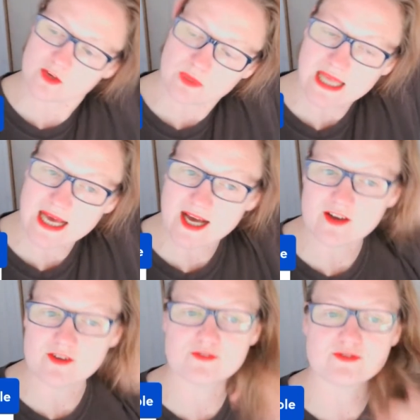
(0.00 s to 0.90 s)
will
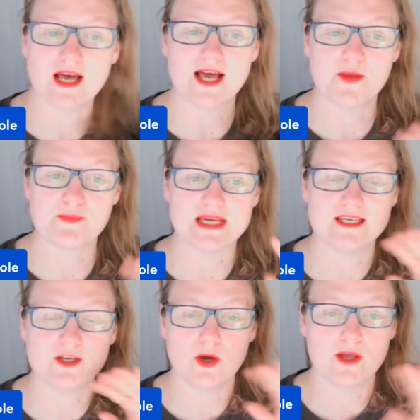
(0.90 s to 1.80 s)
have an
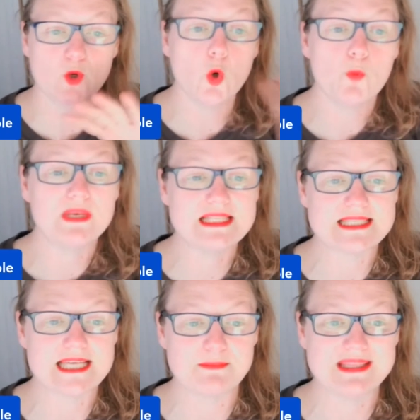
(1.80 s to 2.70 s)
opening
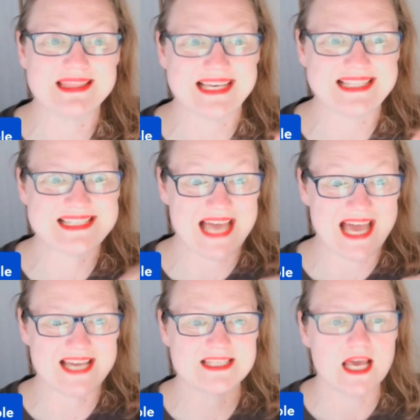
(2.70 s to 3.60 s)
statement that
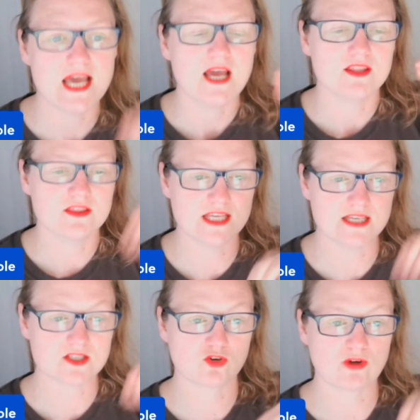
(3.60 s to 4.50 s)
says,
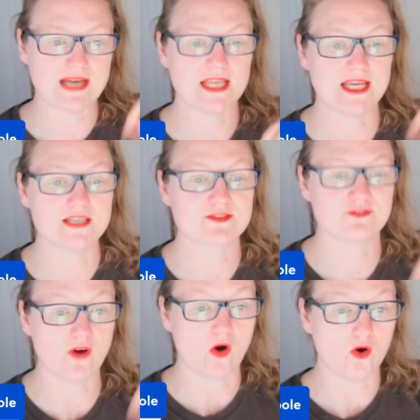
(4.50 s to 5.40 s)
this grant is
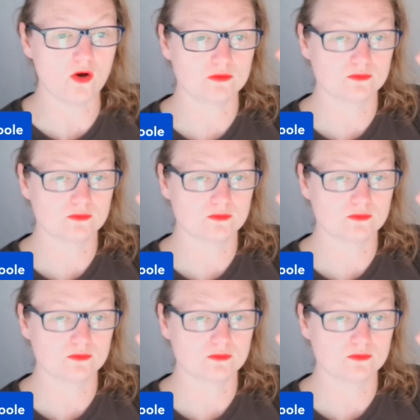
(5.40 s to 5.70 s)
for,